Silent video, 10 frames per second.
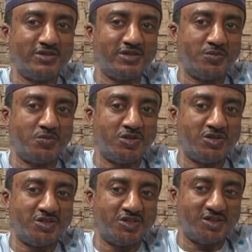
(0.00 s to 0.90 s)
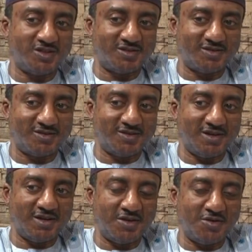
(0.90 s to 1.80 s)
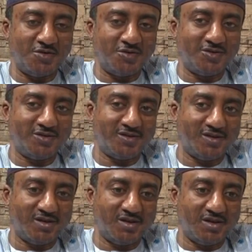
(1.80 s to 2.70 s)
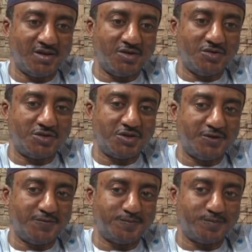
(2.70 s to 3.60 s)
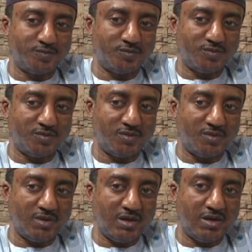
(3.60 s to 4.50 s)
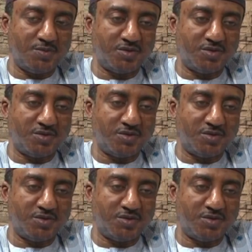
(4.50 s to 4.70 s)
it is a politician uh, alone. Hmm? You see, in the